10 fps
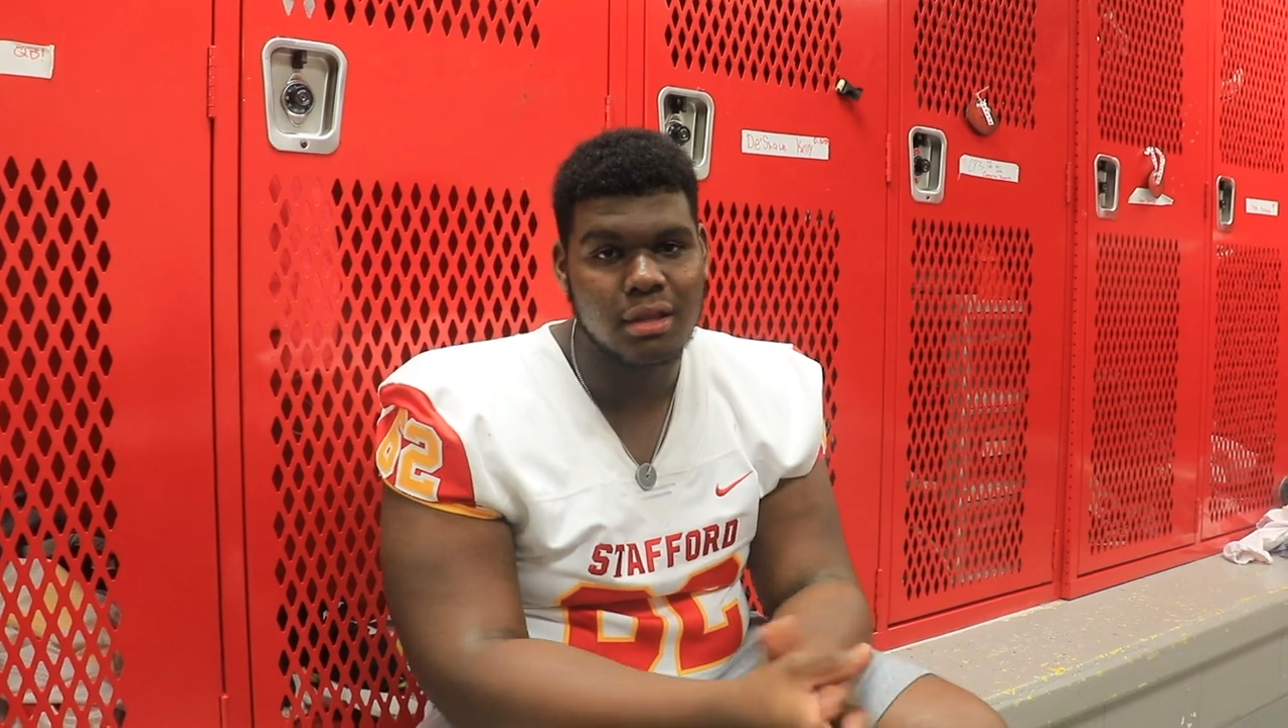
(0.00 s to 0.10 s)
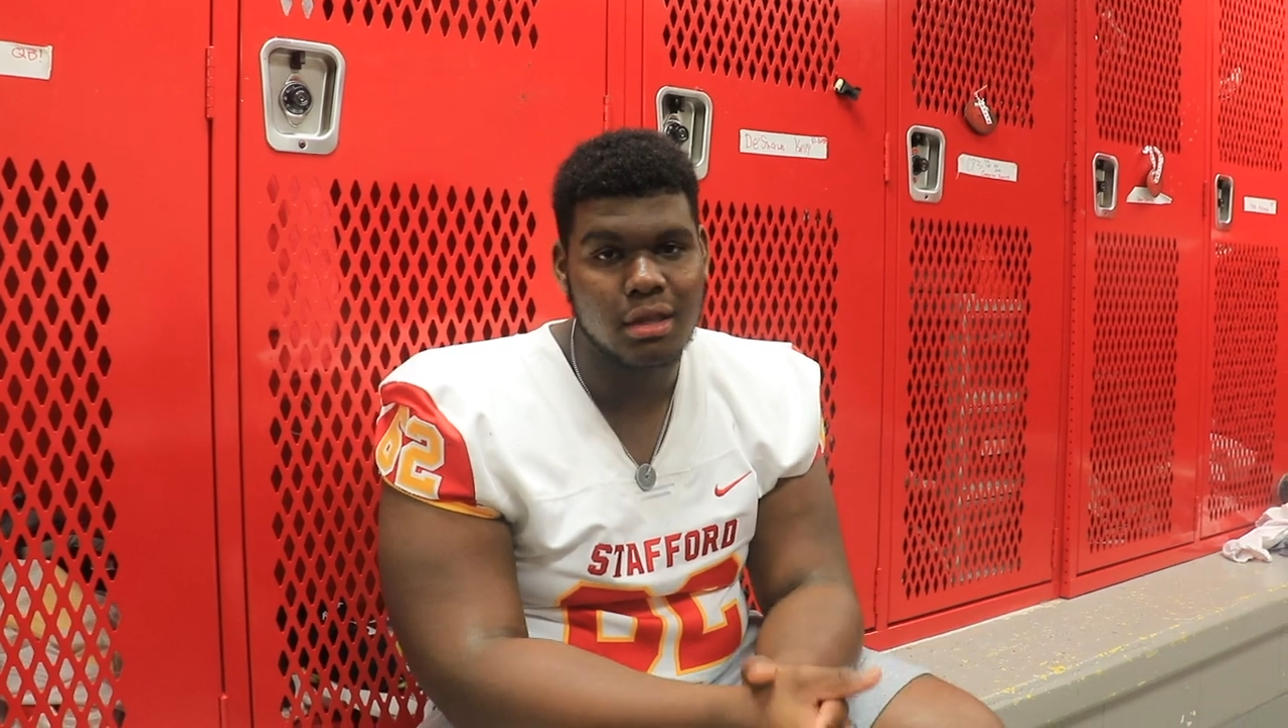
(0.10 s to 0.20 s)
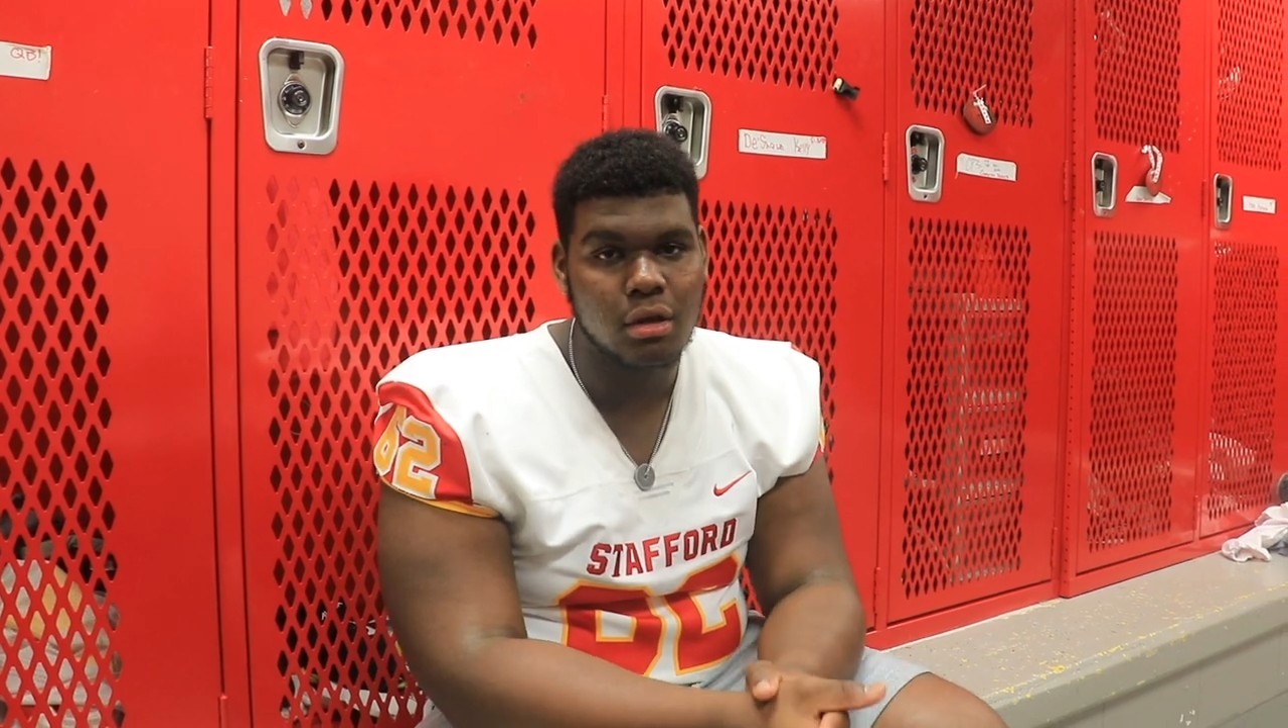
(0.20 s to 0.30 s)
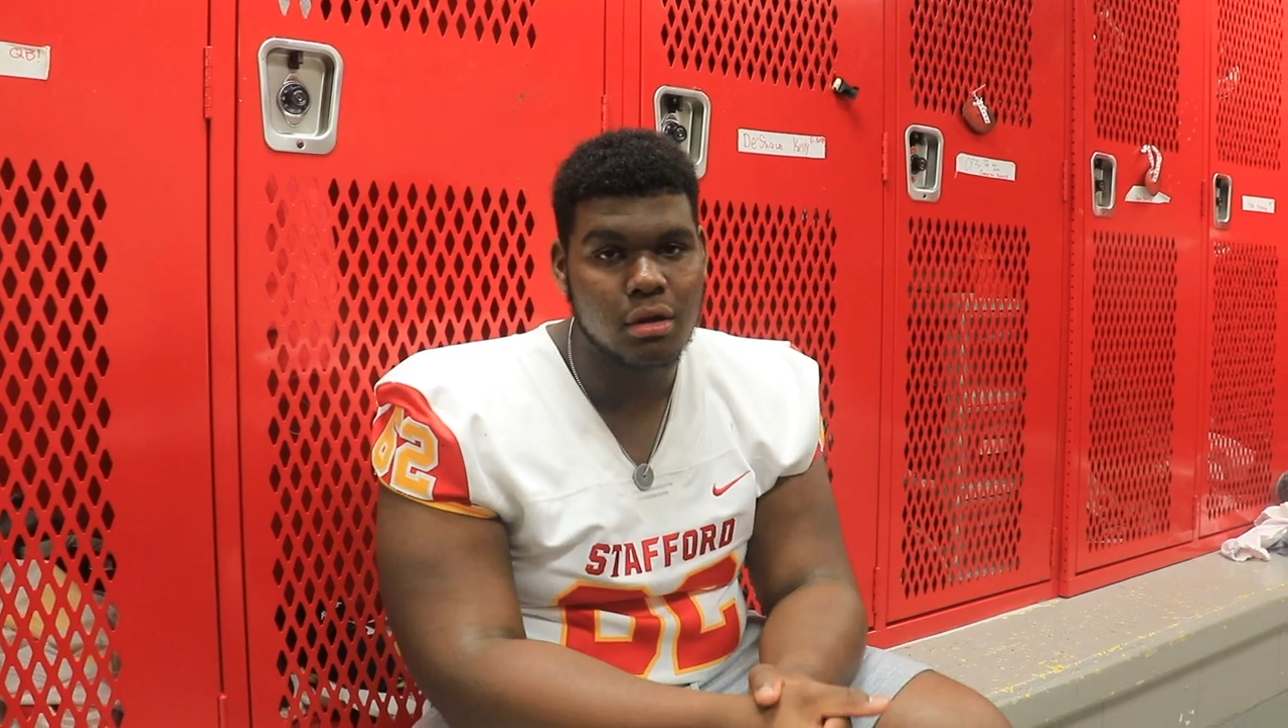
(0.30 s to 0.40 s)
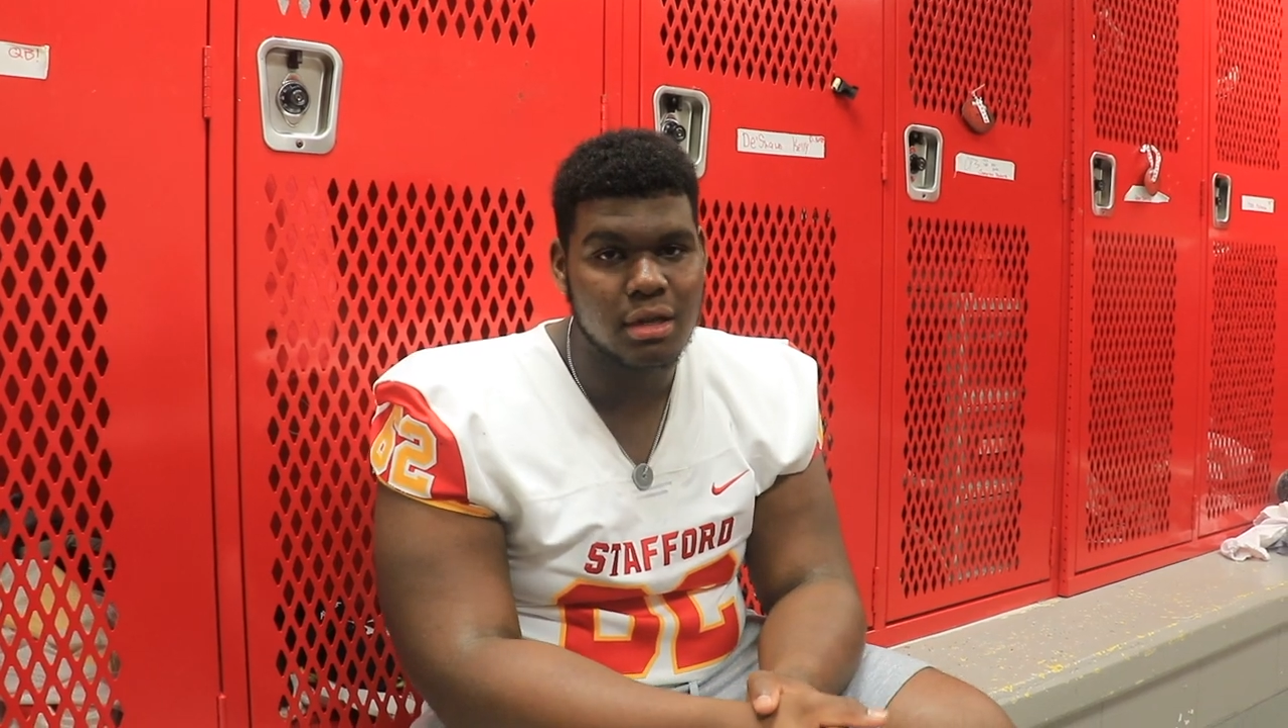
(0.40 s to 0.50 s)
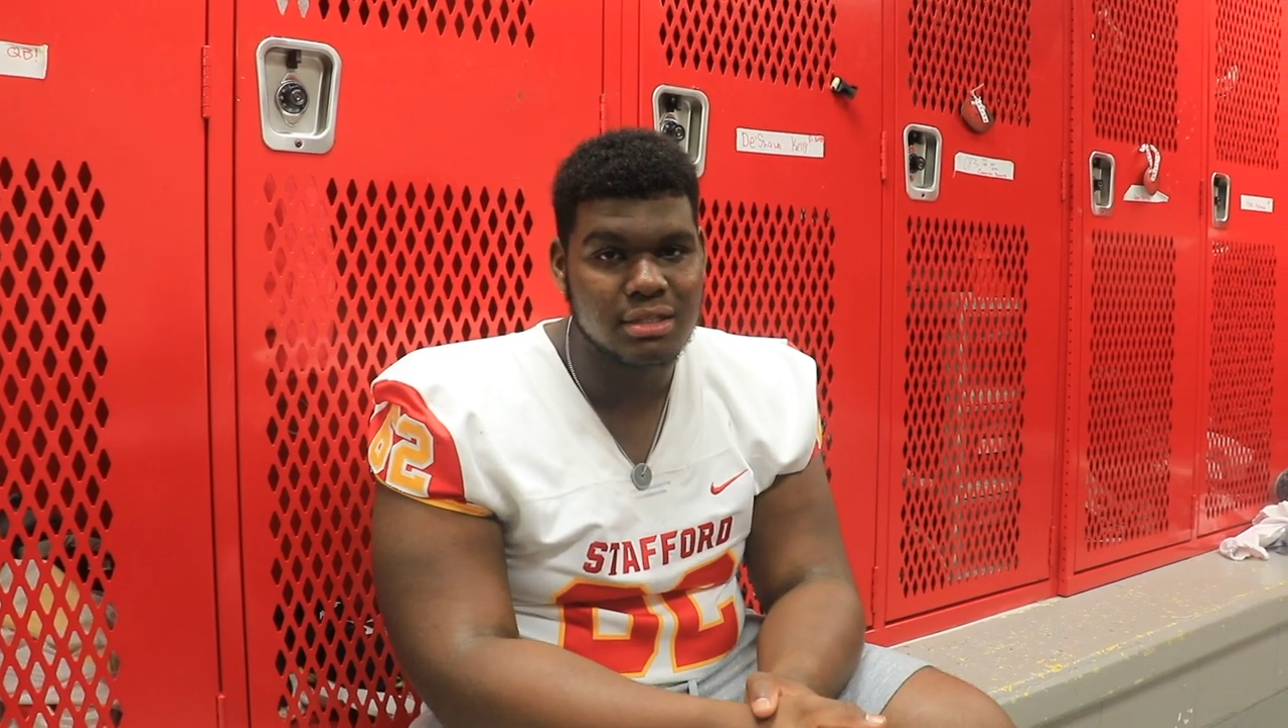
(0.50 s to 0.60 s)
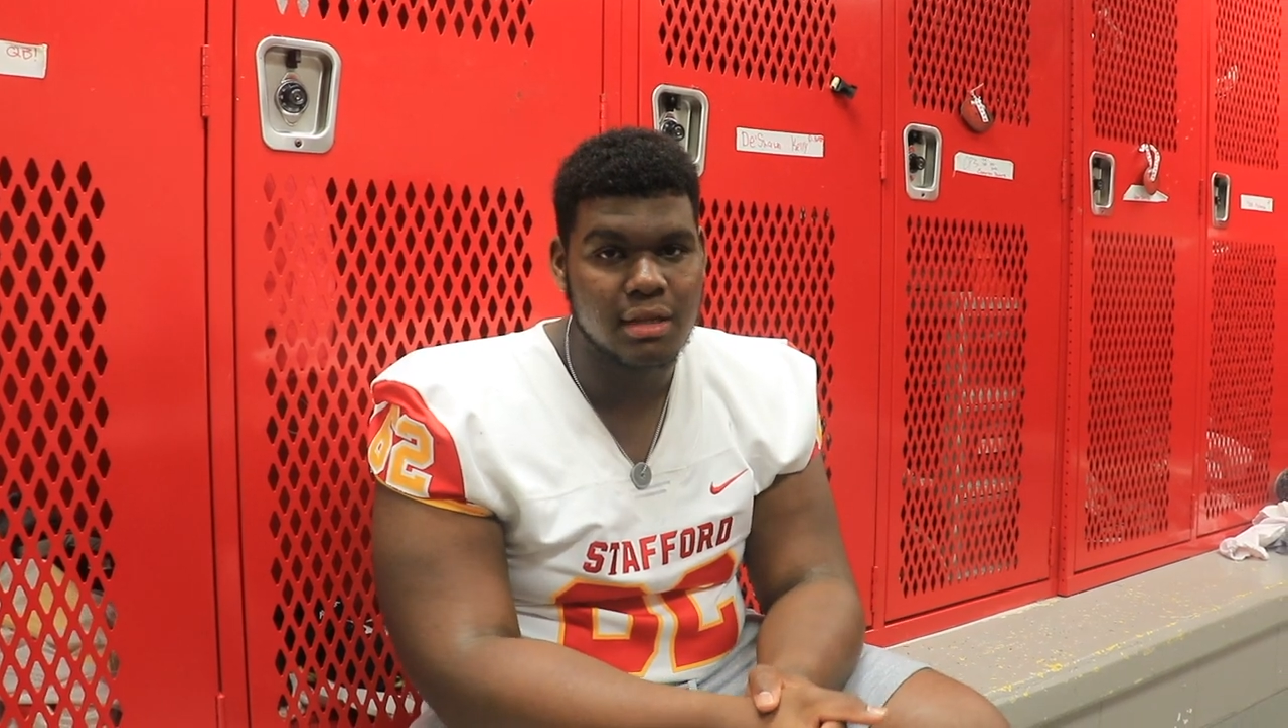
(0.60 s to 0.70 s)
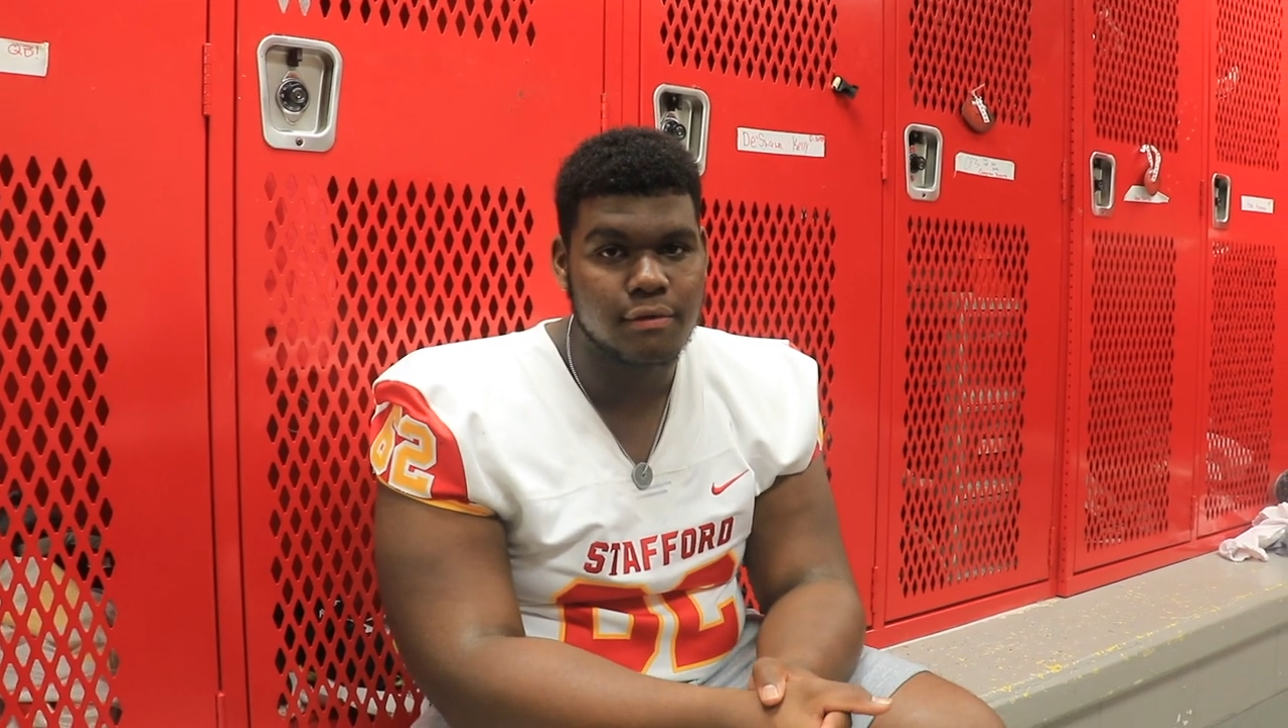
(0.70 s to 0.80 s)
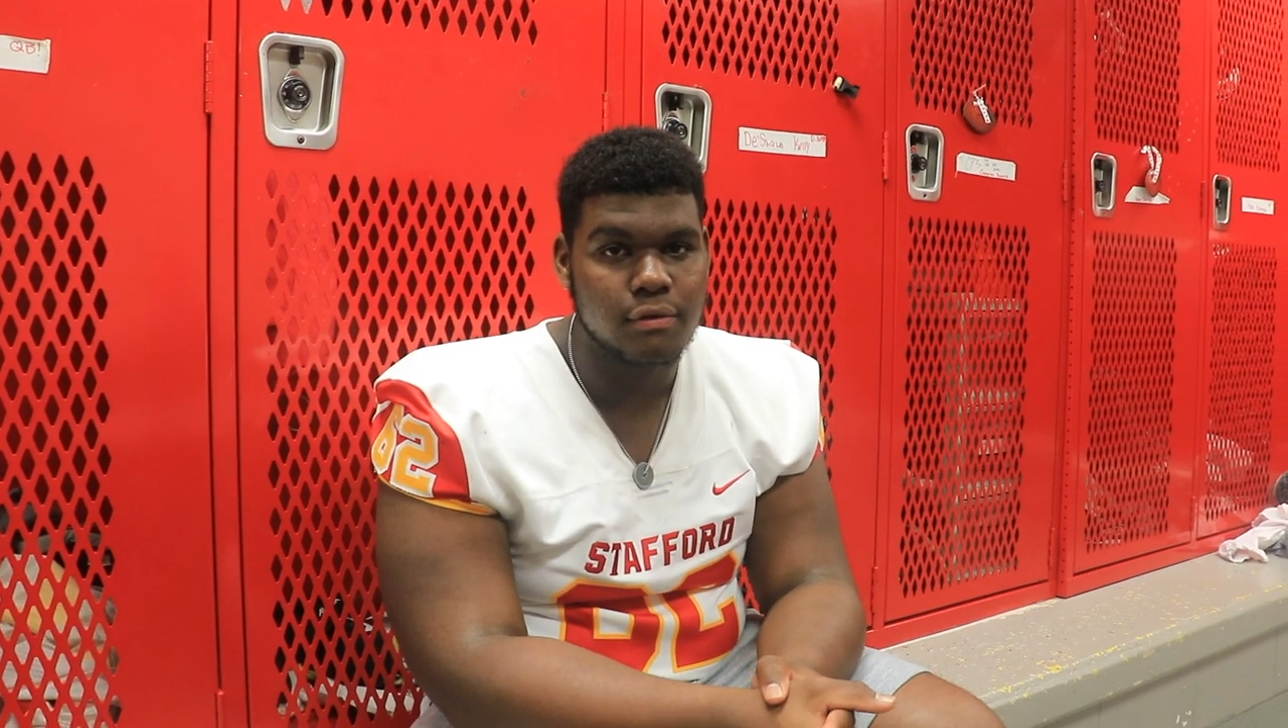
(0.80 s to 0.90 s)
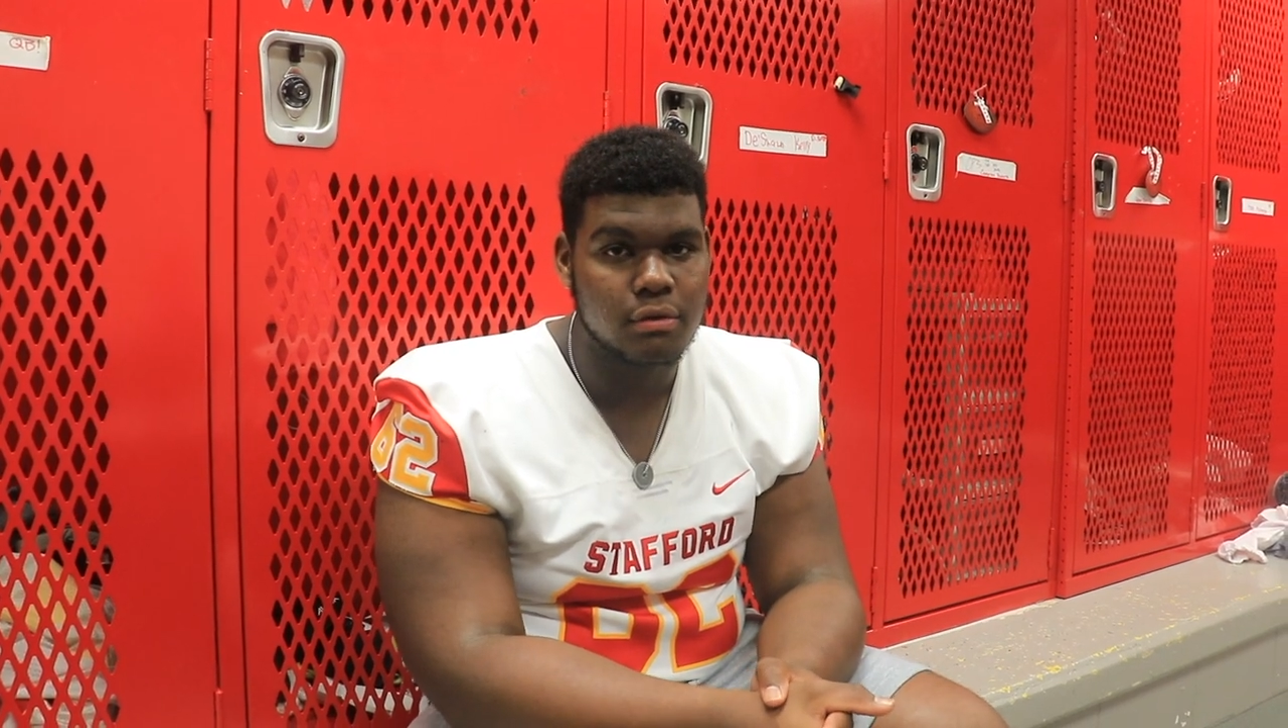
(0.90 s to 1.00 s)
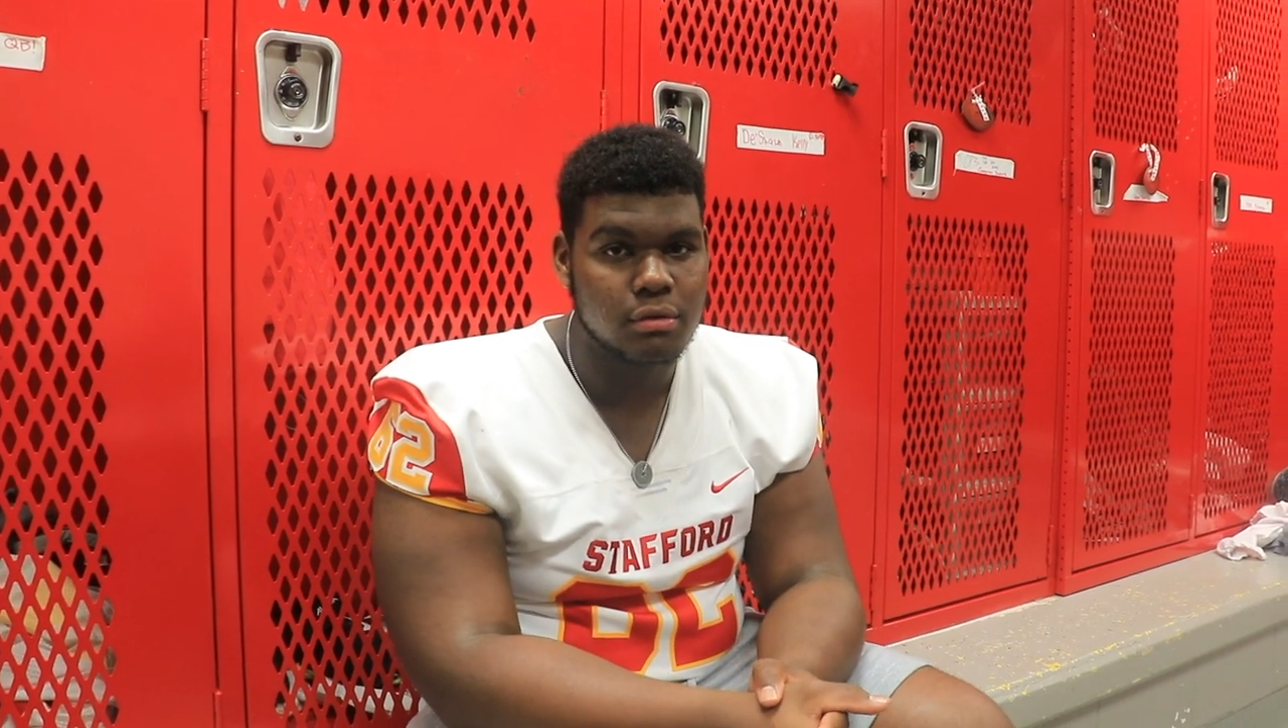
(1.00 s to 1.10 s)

they can go to the next level.